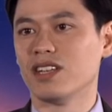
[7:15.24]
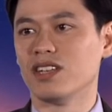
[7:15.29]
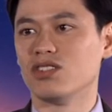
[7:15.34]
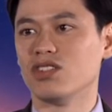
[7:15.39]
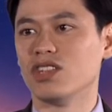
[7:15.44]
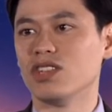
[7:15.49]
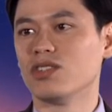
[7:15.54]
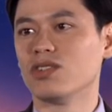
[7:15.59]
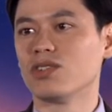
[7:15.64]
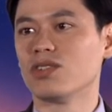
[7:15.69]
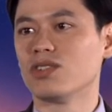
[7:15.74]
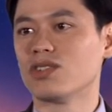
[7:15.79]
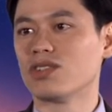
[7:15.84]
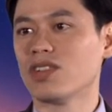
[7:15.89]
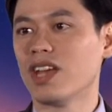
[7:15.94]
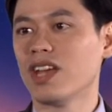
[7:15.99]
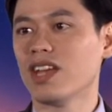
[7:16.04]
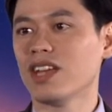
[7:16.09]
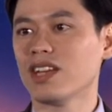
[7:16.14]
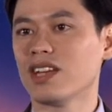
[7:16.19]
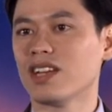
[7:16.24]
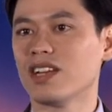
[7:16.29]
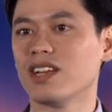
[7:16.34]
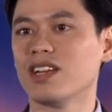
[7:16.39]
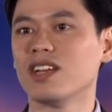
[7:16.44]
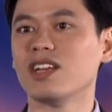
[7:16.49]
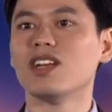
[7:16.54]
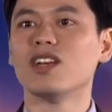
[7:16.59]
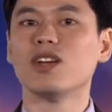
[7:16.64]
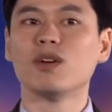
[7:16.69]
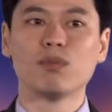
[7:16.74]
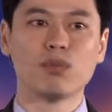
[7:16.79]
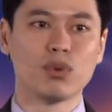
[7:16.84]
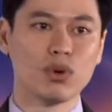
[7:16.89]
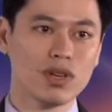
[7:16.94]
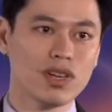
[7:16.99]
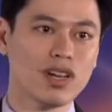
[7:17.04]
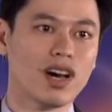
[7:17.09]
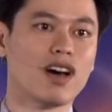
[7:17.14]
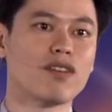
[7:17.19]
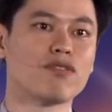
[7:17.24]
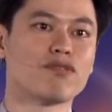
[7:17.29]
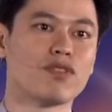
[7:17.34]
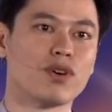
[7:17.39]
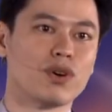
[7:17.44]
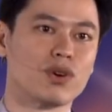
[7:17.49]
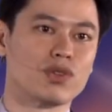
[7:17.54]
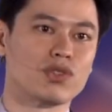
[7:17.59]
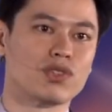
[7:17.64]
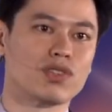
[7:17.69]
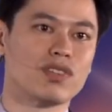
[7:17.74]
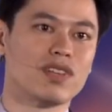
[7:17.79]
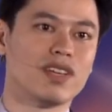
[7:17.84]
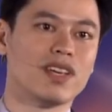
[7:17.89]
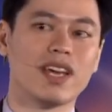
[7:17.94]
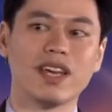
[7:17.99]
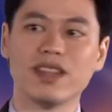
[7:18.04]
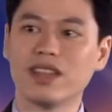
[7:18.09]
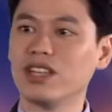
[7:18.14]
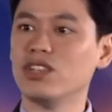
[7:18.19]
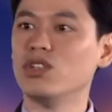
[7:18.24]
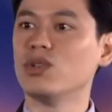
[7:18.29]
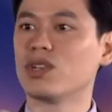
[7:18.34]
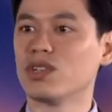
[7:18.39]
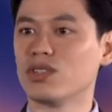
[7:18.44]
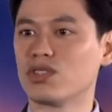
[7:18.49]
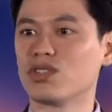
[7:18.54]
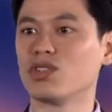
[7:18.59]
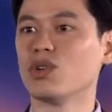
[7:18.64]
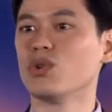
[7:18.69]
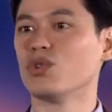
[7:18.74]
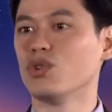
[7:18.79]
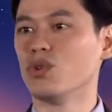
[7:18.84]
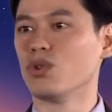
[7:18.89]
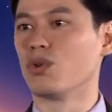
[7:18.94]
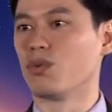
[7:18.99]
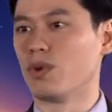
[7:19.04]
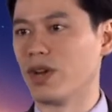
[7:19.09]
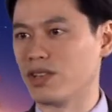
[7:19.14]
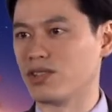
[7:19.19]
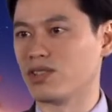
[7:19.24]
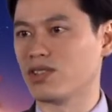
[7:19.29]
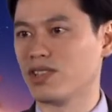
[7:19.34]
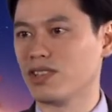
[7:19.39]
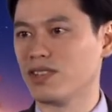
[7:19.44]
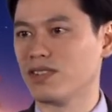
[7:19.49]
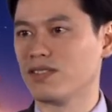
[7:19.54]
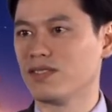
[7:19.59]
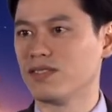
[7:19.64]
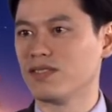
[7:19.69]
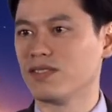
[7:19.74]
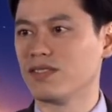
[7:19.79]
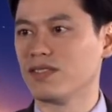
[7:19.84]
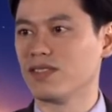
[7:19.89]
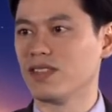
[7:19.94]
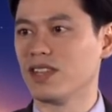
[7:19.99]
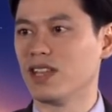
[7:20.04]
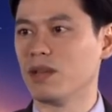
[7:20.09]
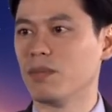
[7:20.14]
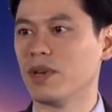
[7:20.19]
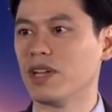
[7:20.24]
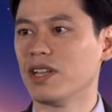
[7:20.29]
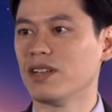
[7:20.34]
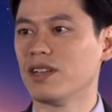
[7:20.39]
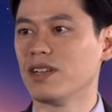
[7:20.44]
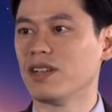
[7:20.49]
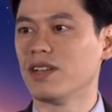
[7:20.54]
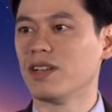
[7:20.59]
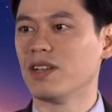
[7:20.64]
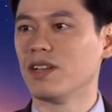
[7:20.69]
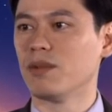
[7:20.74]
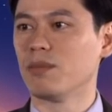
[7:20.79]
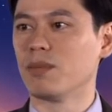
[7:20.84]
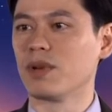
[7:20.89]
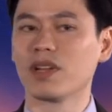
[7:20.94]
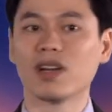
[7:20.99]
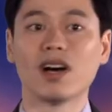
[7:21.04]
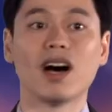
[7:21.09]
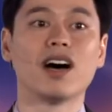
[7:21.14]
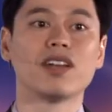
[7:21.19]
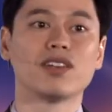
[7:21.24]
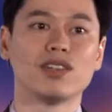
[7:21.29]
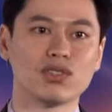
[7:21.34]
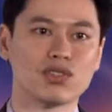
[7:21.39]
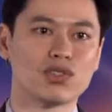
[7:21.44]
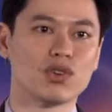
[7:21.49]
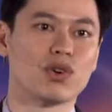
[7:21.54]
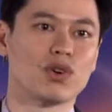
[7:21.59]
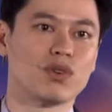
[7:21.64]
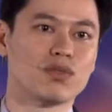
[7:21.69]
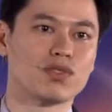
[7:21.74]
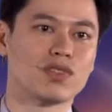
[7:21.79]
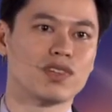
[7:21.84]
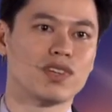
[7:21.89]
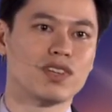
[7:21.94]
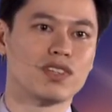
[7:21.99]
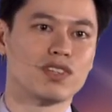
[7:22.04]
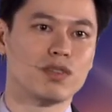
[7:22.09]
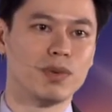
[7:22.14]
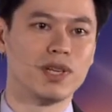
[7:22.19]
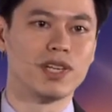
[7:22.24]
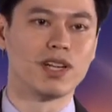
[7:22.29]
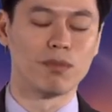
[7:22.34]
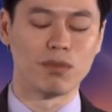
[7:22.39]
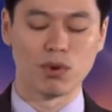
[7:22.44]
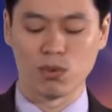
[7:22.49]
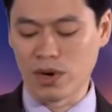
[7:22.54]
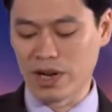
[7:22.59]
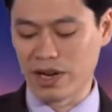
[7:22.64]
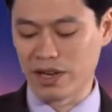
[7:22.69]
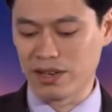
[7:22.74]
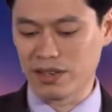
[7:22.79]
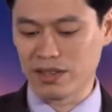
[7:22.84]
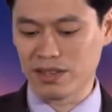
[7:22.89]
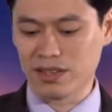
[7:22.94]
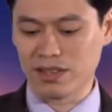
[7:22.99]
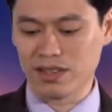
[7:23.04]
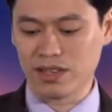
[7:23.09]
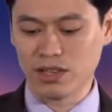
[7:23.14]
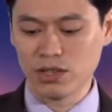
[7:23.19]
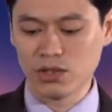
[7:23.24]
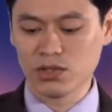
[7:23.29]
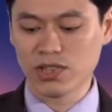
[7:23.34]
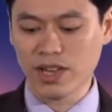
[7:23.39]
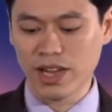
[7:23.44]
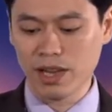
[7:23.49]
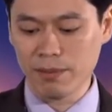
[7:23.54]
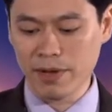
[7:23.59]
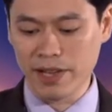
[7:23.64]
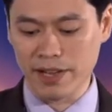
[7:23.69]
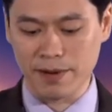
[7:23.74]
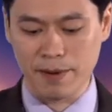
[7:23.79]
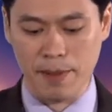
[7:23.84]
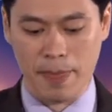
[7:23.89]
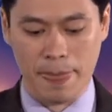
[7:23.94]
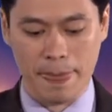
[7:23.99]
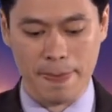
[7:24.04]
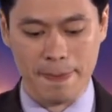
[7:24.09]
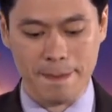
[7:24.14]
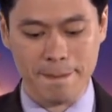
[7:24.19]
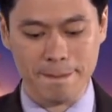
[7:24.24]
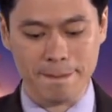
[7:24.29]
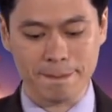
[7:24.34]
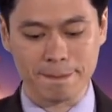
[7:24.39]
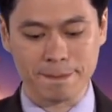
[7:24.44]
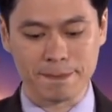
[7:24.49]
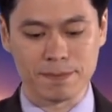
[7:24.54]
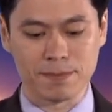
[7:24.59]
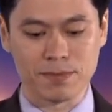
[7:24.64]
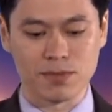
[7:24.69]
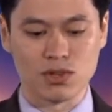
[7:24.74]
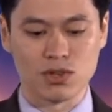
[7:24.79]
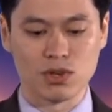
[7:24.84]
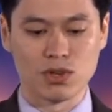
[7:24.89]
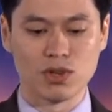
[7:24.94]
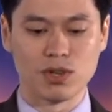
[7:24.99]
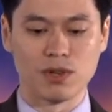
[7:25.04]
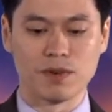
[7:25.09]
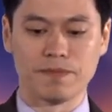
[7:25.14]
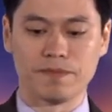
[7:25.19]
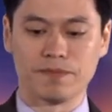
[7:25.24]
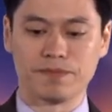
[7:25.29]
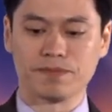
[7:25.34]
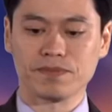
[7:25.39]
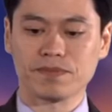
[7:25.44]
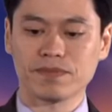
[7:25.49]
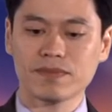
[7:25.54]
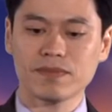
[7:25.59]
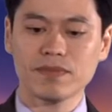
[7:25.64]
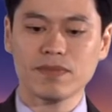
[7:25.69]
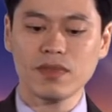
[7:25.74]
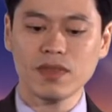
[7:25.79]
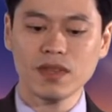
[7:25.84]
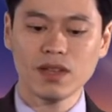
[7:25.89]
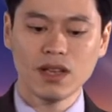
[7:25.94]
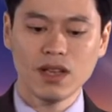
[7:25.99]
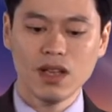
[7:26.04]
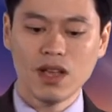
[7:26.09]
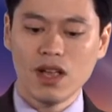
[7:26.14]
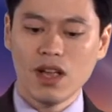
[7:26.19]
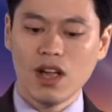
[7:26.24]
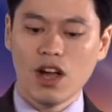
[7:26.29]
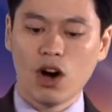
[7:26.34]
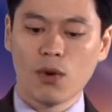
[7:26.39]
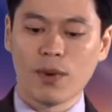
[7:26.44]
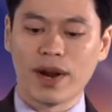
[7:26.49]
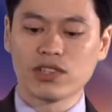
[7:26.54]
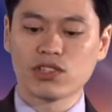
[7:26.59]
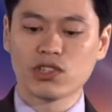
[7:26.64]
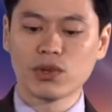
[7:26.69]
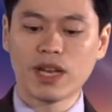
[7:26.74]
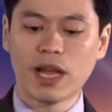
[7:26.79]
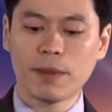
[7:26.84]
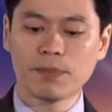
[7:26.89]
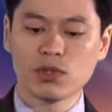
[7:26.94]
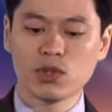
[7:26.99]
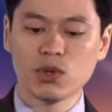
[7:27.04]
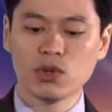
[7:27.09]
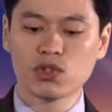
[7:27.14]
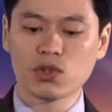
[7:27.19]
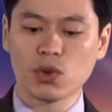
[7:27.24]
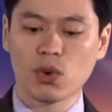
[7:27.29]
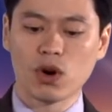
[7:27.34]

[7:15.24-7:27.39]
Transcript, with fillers: And Jesus is saying, put God first, and then you can still do the rest. Amen? But God deserves to be number one. Can you say amen? amen. Good. All right, so Neptune's